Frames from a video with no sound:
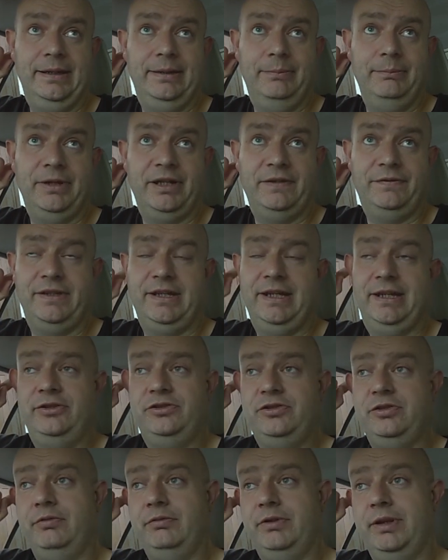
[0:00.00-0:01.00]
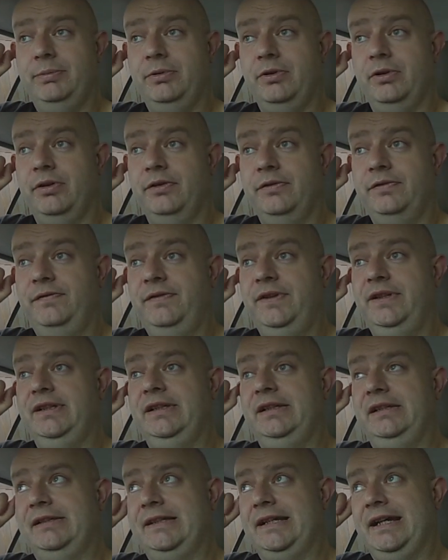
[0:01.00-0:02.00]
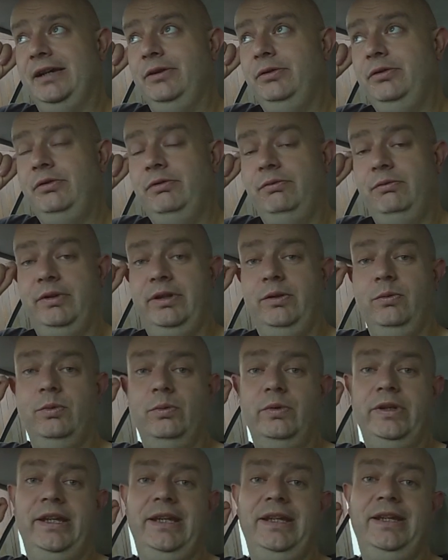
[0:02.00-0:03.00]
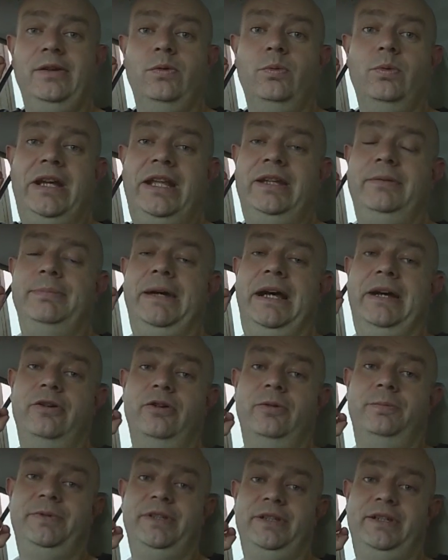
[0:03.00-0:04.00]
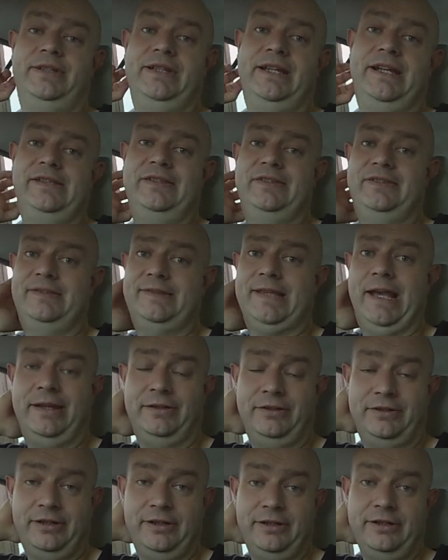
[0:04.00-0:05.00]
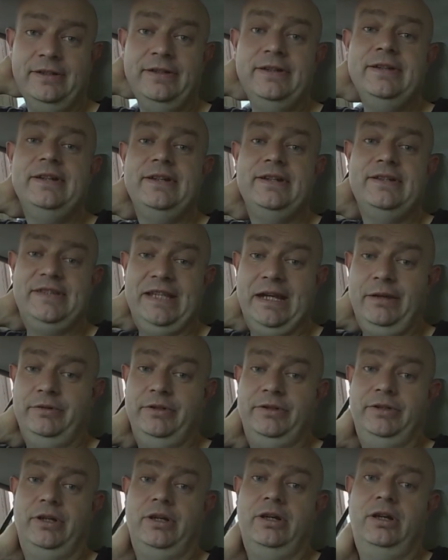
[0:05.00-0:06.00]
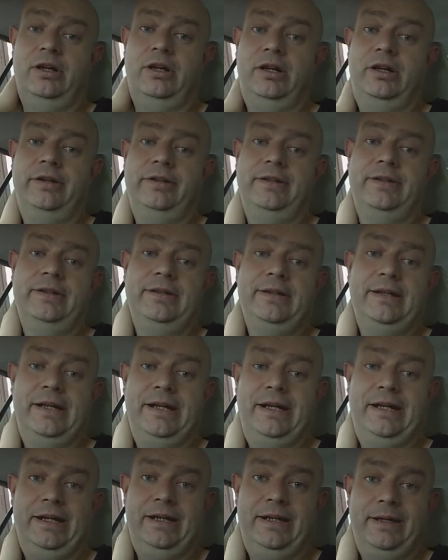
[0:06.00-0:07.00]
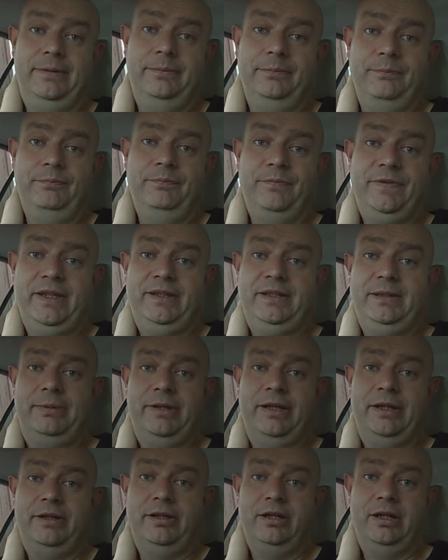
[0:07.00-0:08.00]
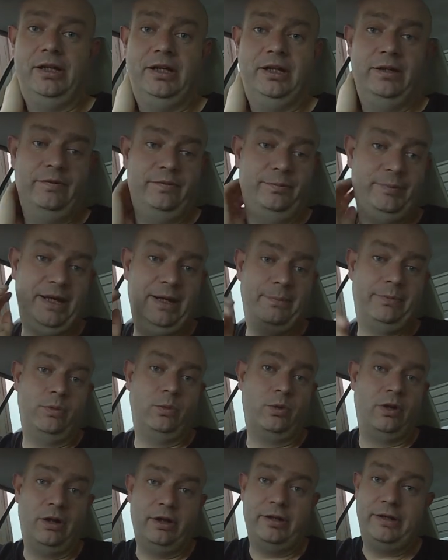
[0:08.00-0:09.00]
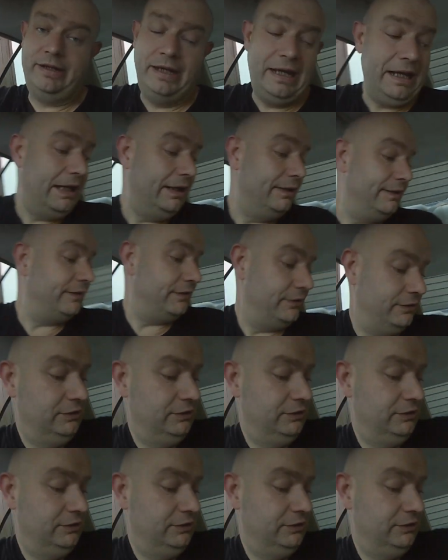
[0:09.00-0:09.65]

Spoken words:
modification report filled out, we went back up to the test centre, sounded the horn, did a bit of paperwork, and